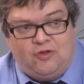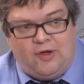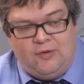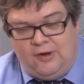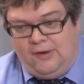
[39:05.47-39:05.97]

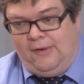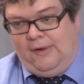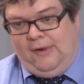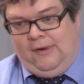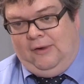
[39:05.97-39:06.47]
So,
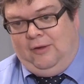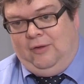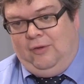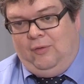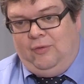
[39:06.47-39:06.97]

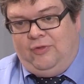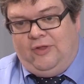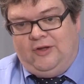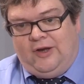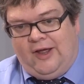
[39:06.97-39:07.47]

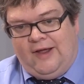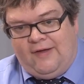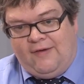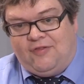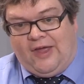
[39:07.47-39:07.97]

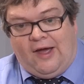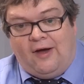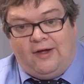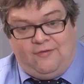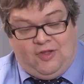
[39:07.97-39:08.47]
if they're
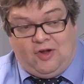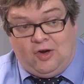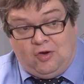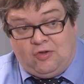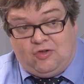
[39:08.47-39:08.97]
going
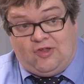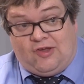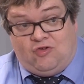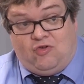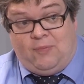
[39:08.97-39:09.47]
to look at the
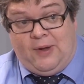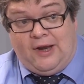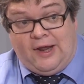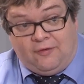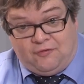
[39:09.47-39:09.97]
statutory
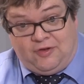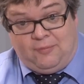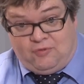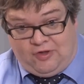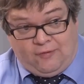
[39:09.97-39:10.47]
P&L for
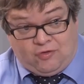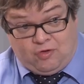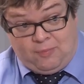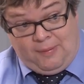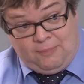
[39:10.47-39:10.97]
themselves
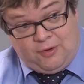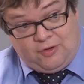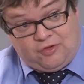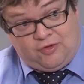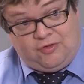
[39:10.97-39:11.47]
as
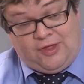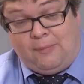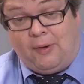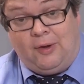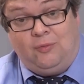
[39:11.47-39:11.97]
members, they
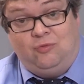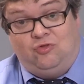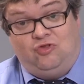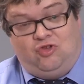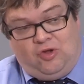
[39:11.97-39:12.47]
might
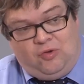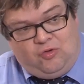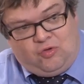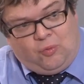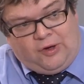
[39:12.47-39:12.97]

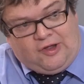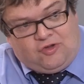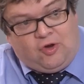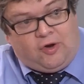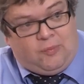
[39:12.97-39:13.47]
choose, well,
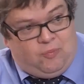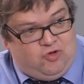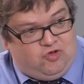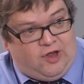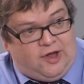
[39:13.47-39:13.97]
let's not
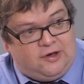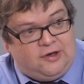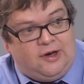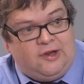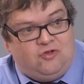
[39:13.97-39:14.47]
abridge that,
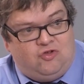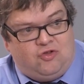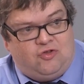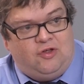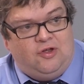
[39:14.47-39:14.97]
and let's
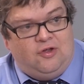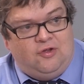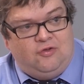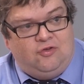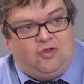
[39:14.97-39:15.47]
just
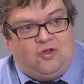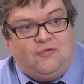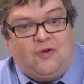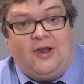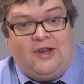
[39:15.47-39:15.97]

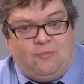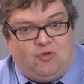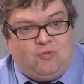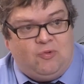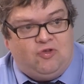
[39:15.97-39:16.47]
confine the
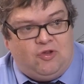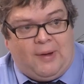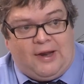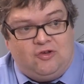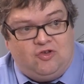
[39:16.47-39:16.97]
abridgment to the
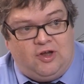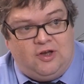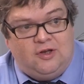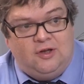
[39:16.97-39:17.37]
balance sheet.